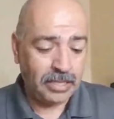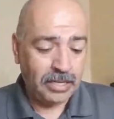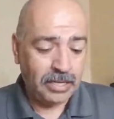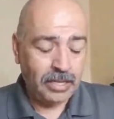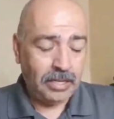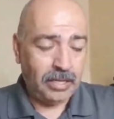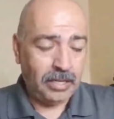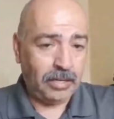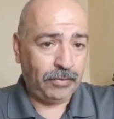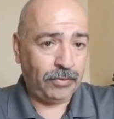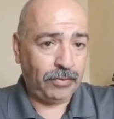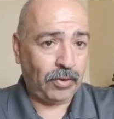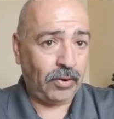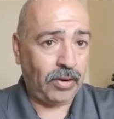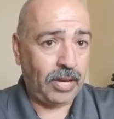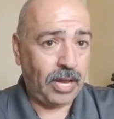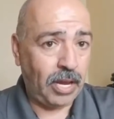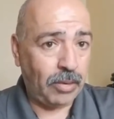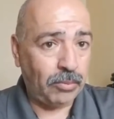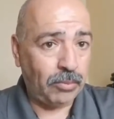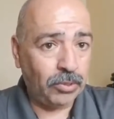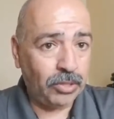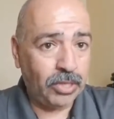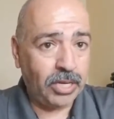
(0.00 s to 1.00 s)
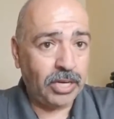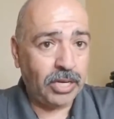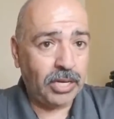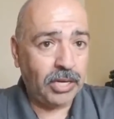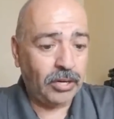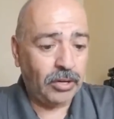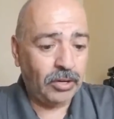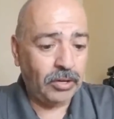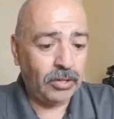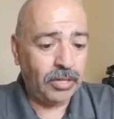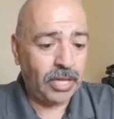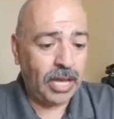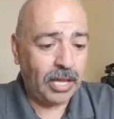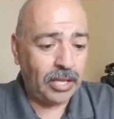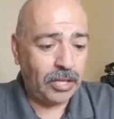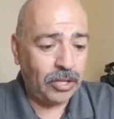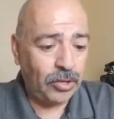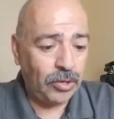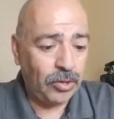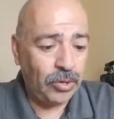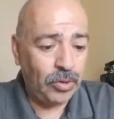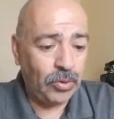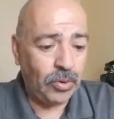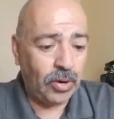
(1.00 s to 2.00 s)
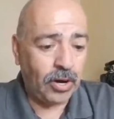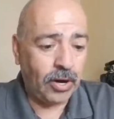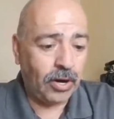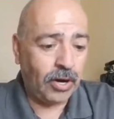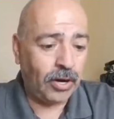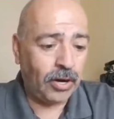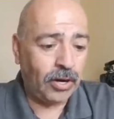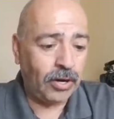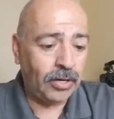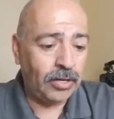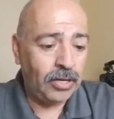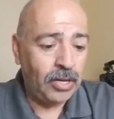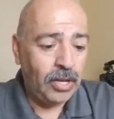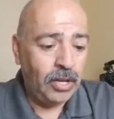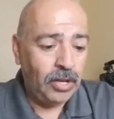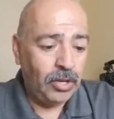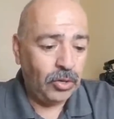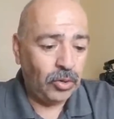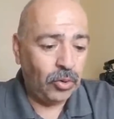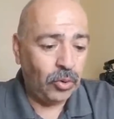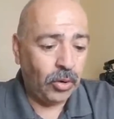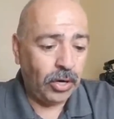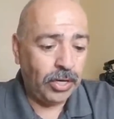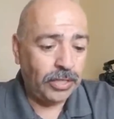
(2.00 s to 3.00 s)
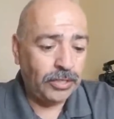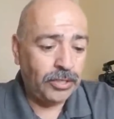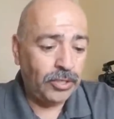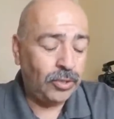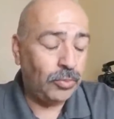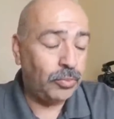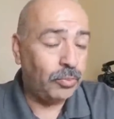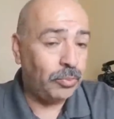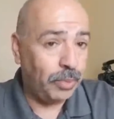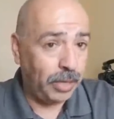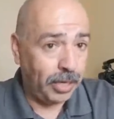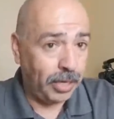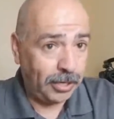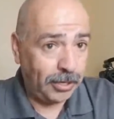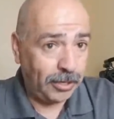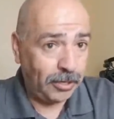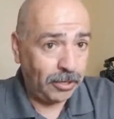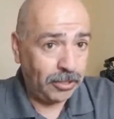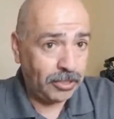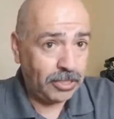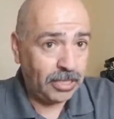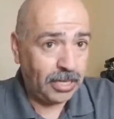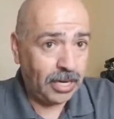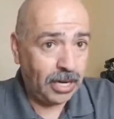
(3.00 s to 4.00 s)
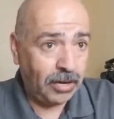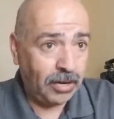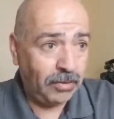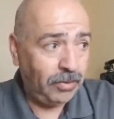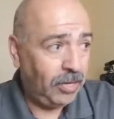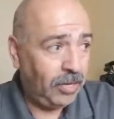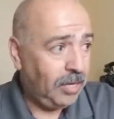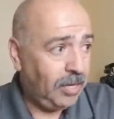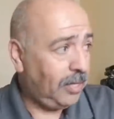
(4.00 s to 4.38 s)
If they're able to hear that you are going to better yourself,